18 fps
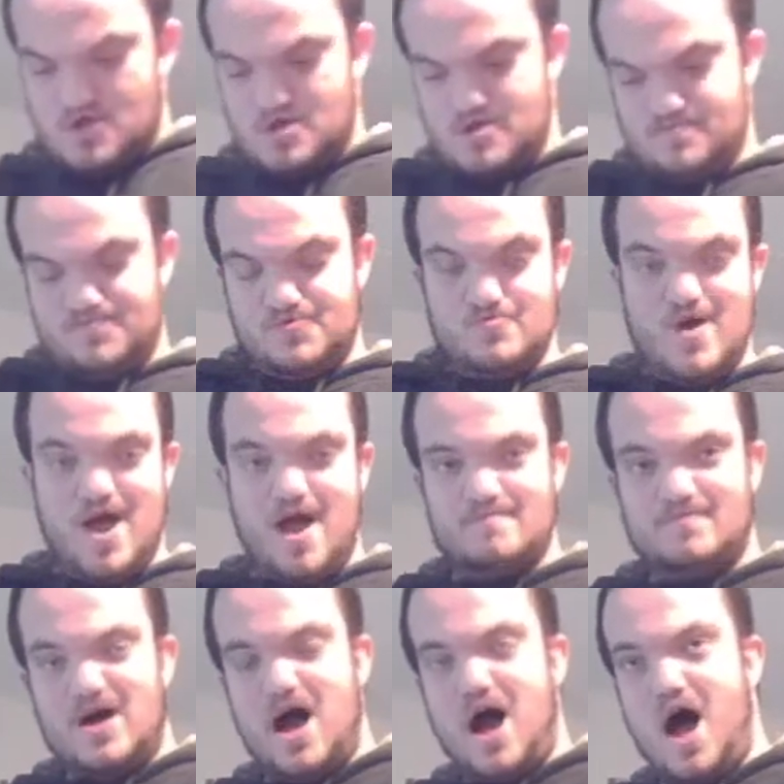If you
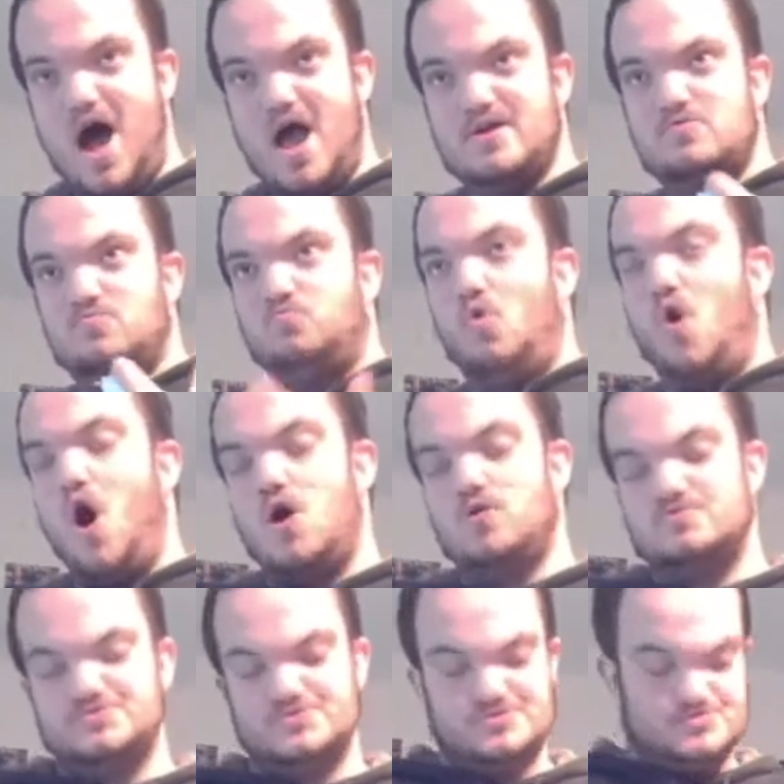have a higher
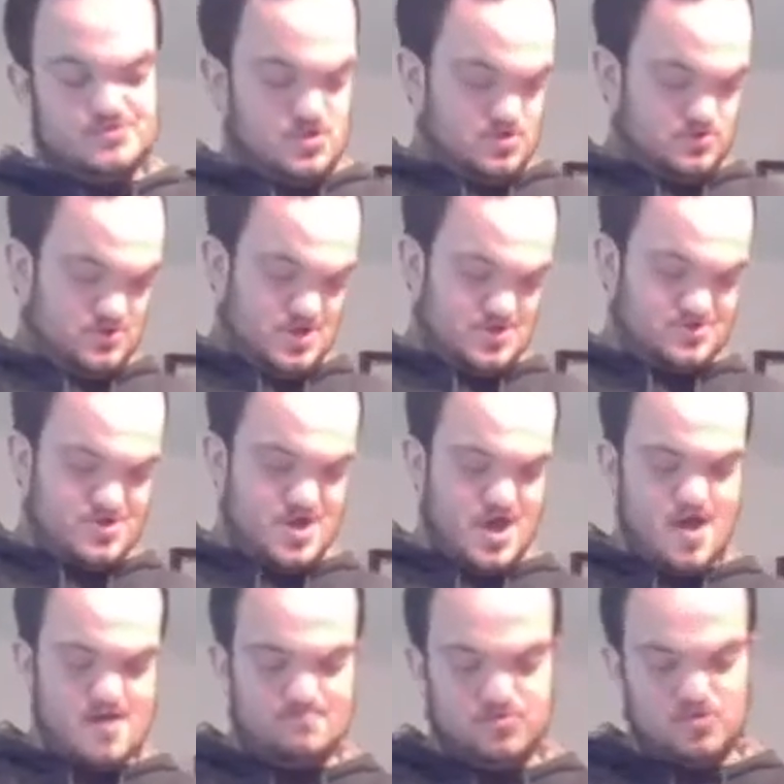wattage, let's
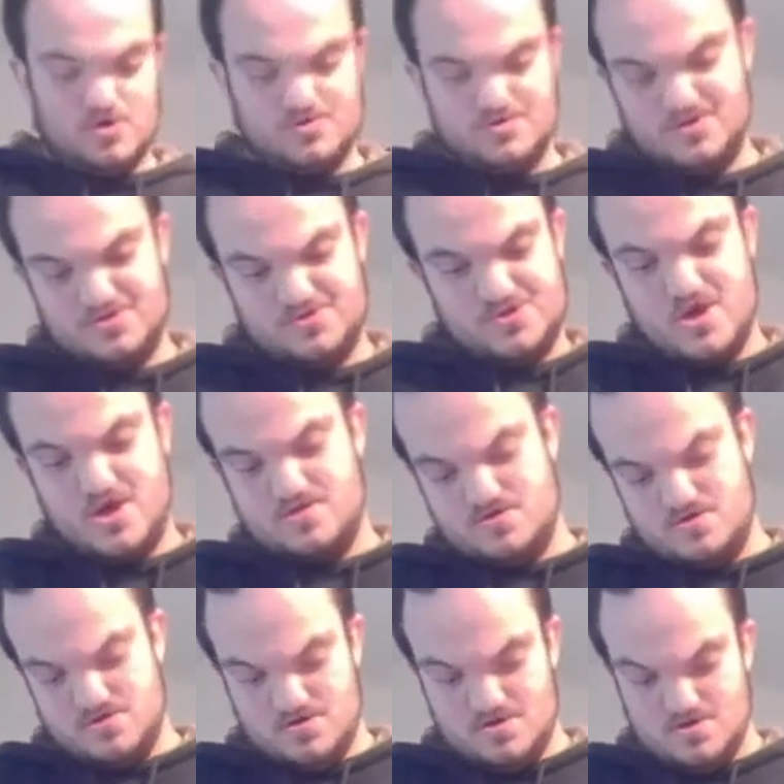say I plug this
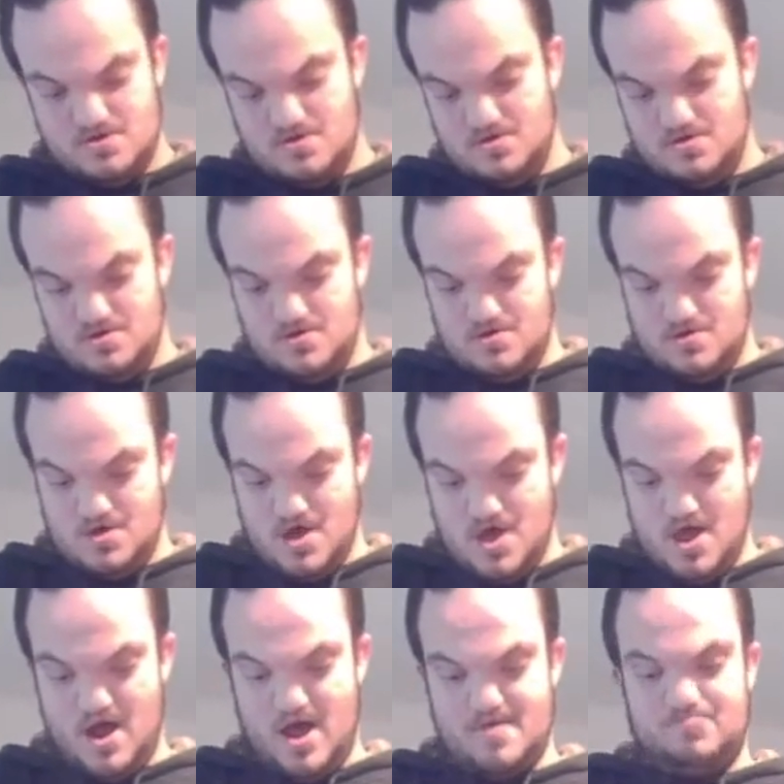in
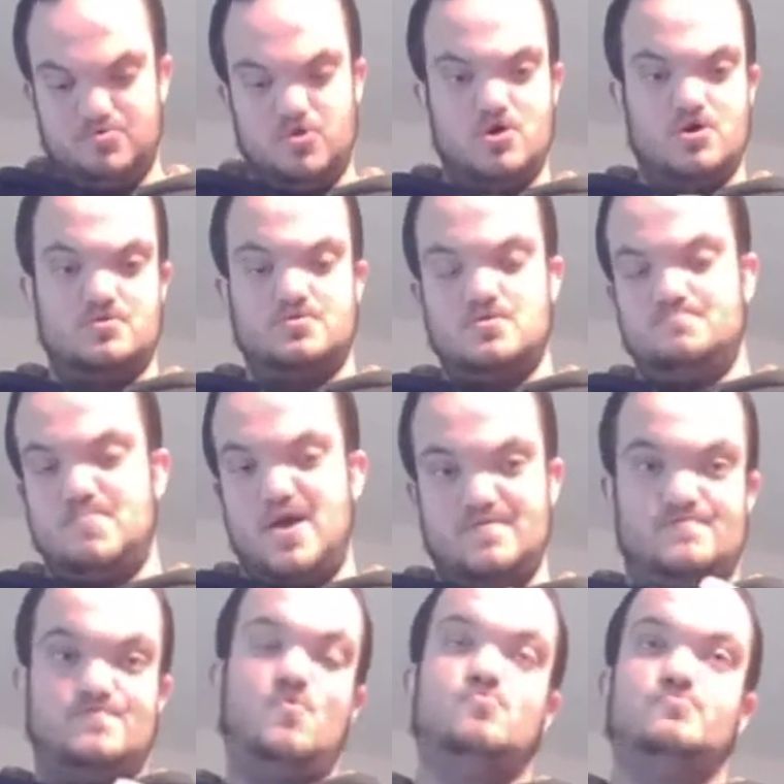and I plug
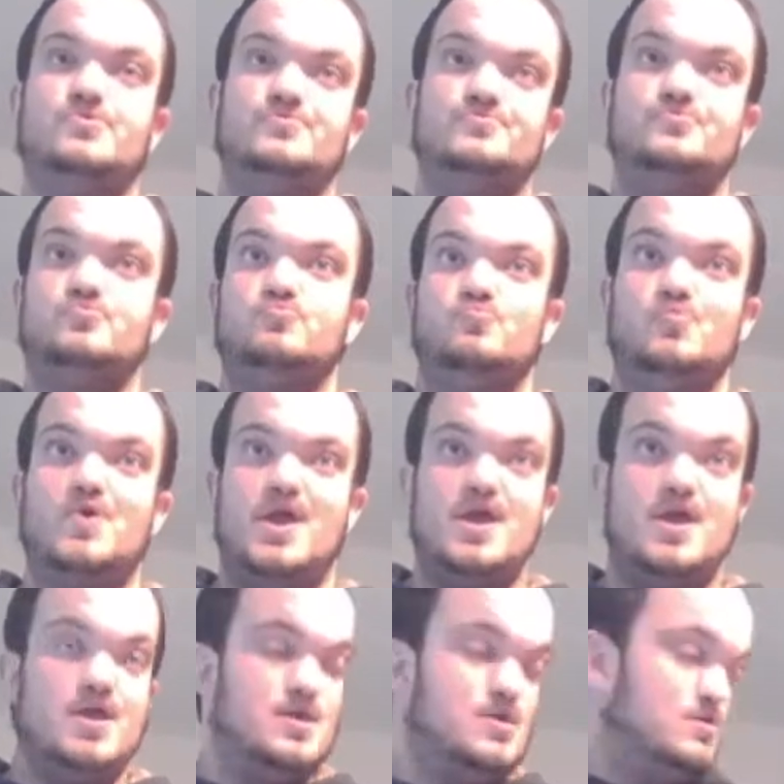my phone into
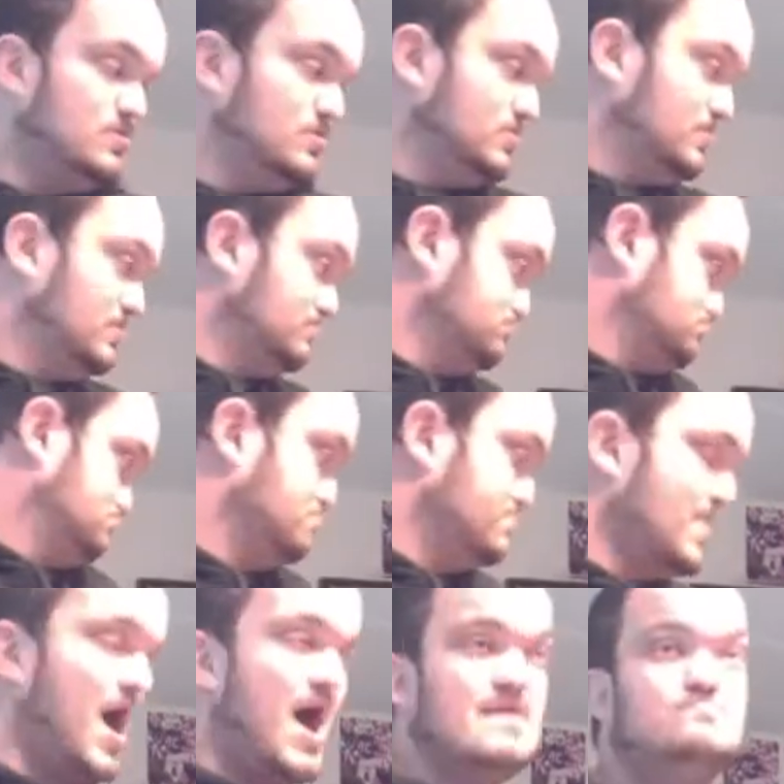a
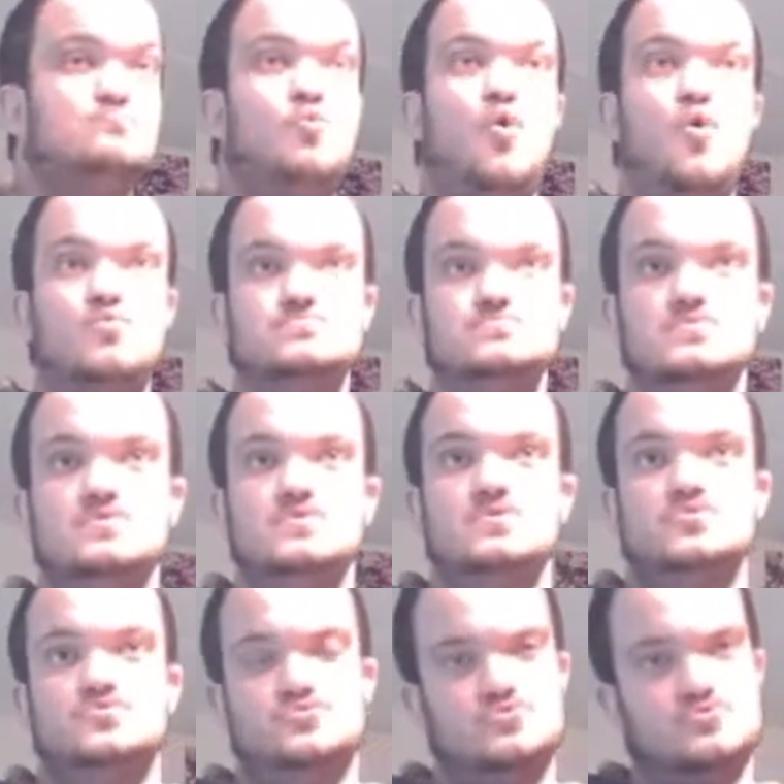9 volt,
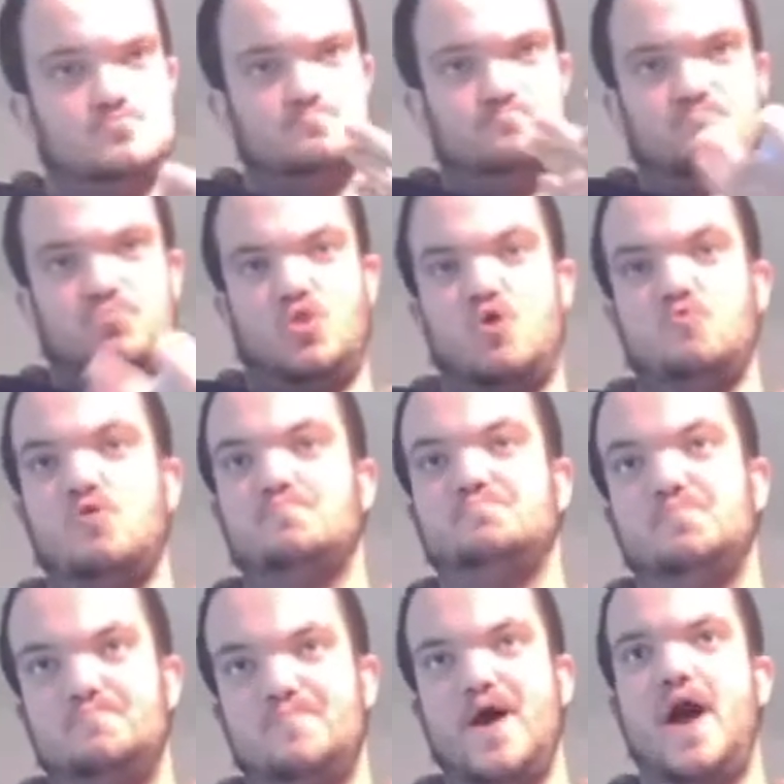you can
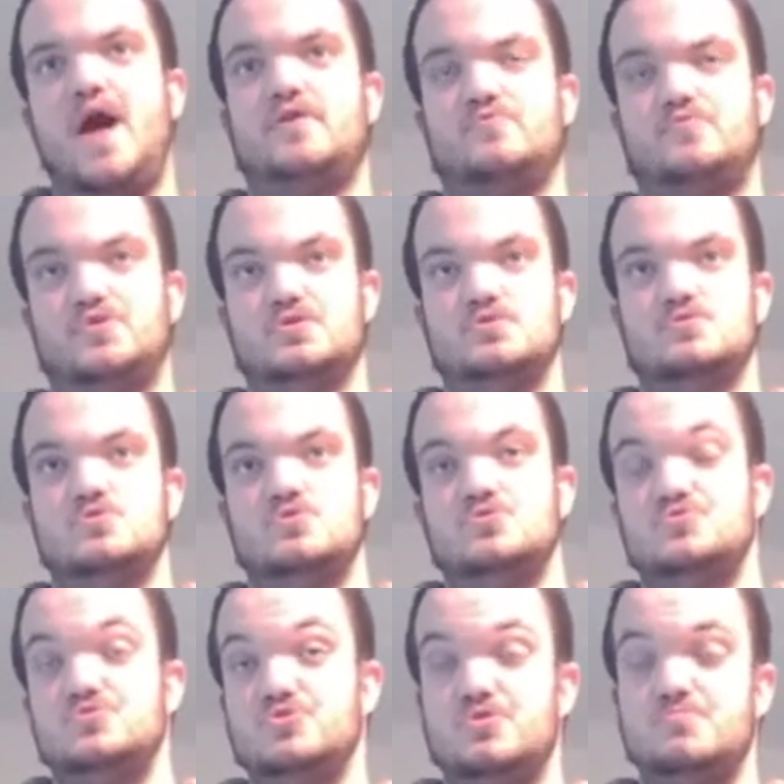blow up the battery.
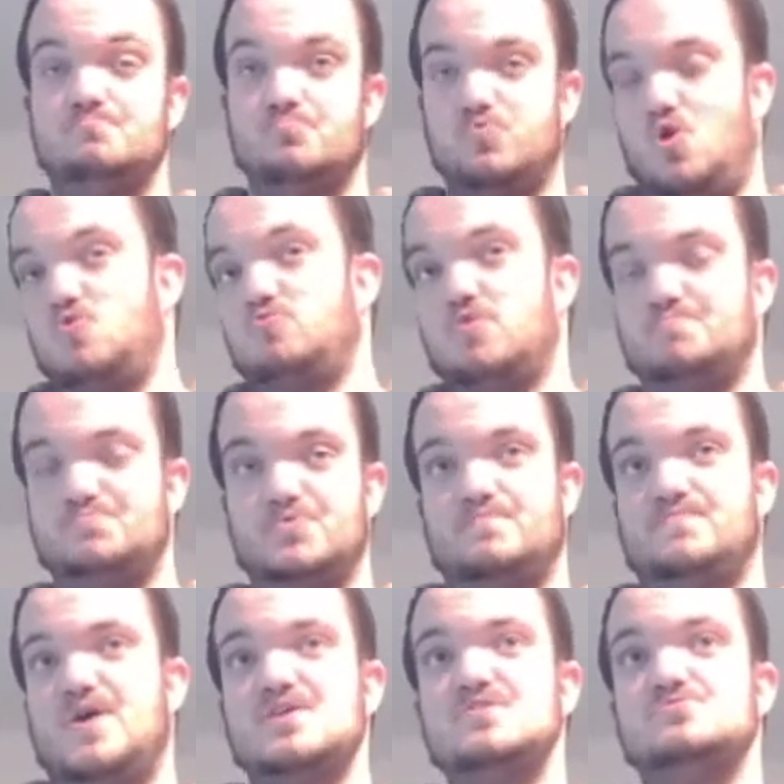You can blow up
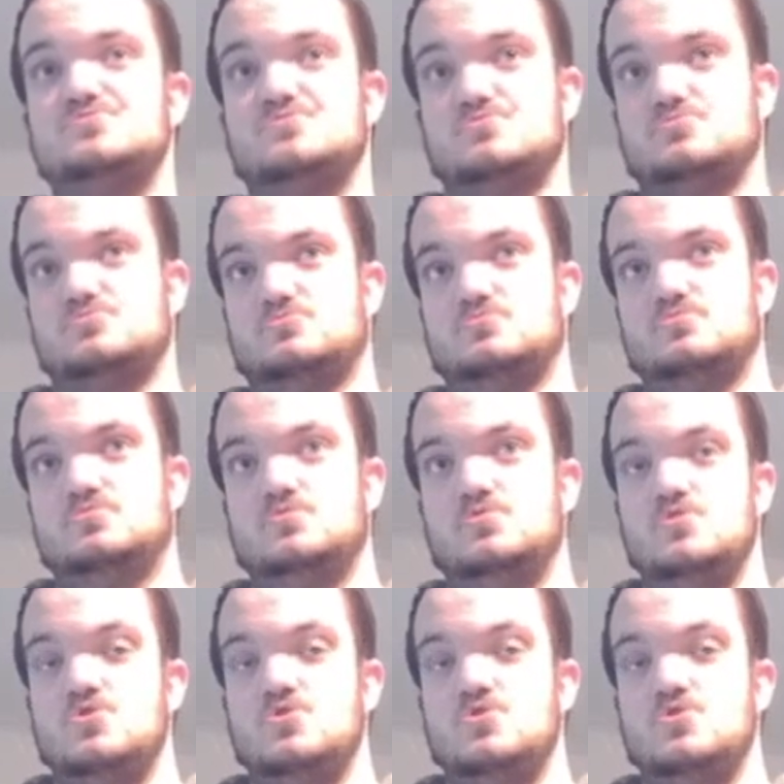devices.